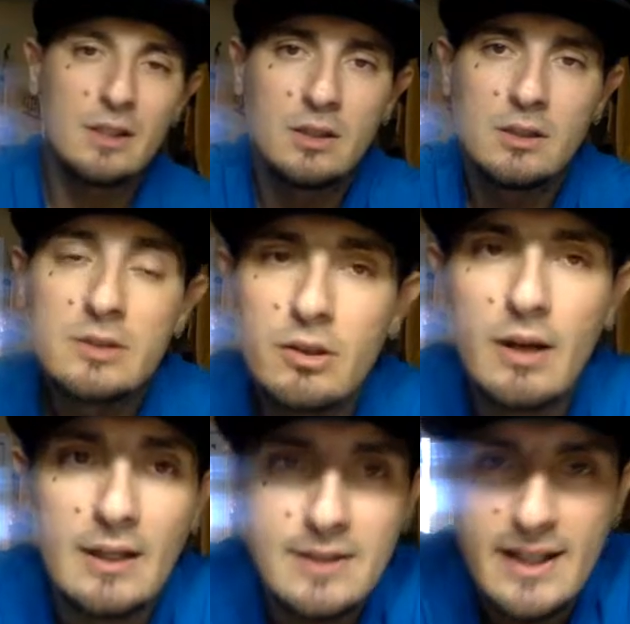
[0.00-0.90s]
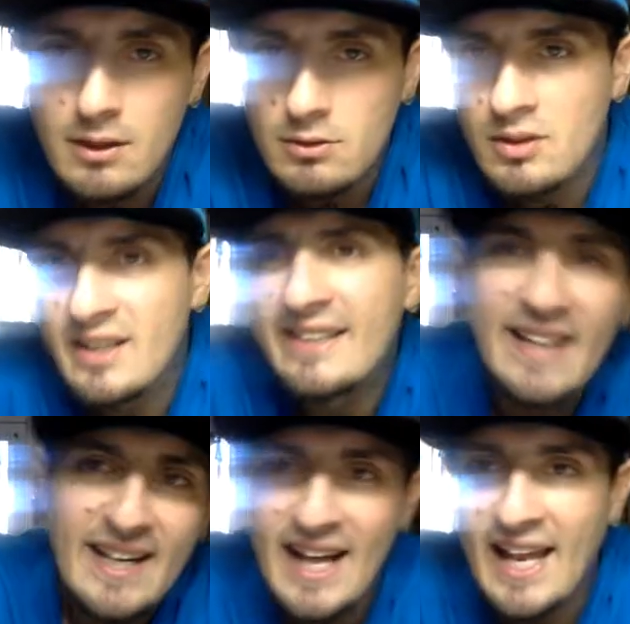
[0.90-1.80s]
see you guys later.
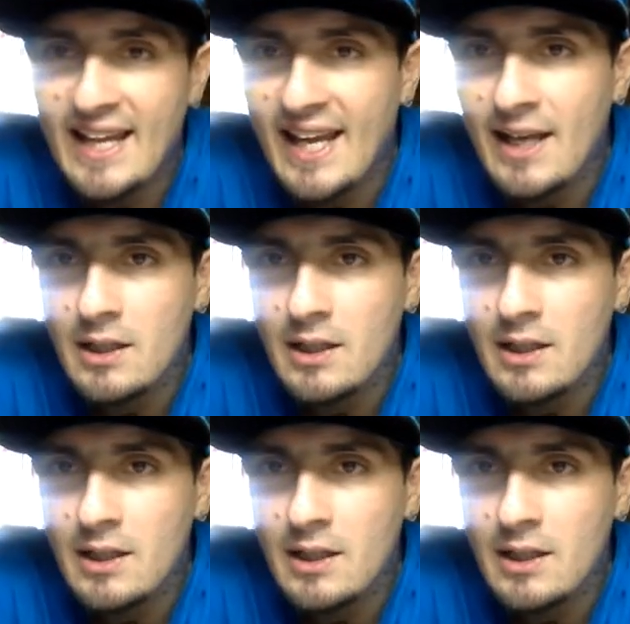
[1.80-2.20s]
Later, alligator.